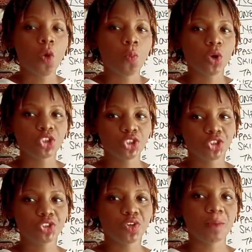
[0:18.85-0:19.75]
What should
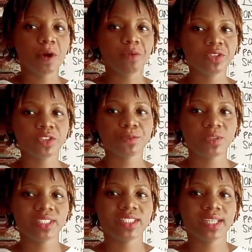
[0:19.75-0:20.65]
you know about resource
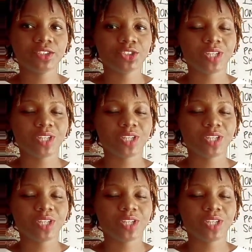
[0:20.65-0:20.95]
monetization,